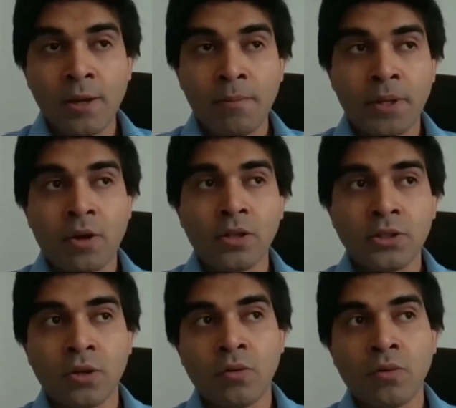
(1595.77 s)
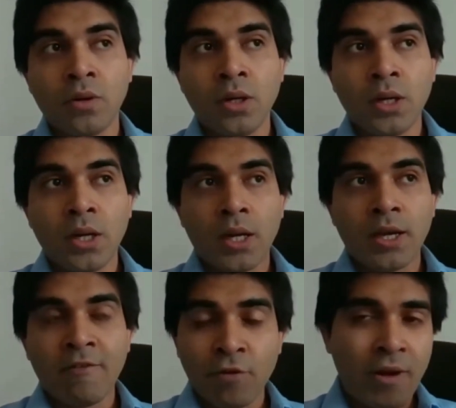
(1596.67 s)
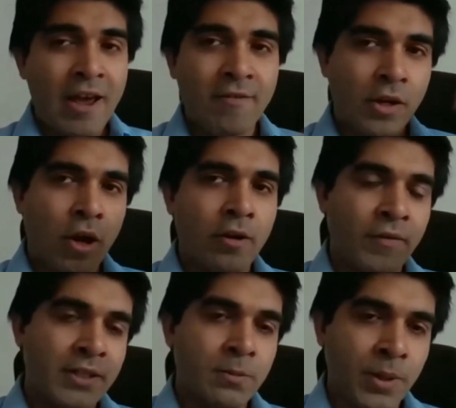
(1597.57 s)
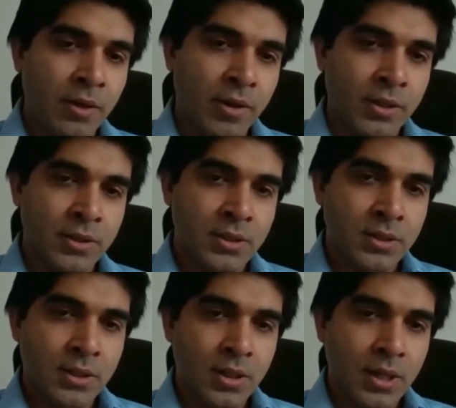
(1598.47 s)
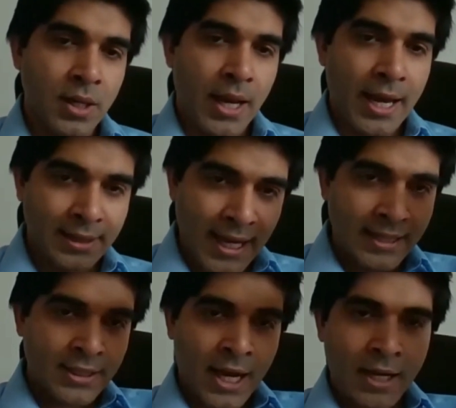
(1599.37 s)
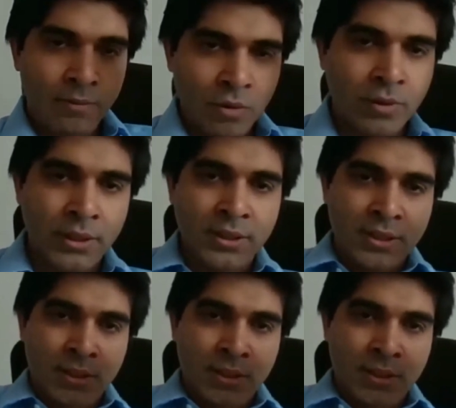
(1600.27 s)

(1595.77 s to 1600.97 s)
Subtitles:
but also if you have a lot of experience, at that time you can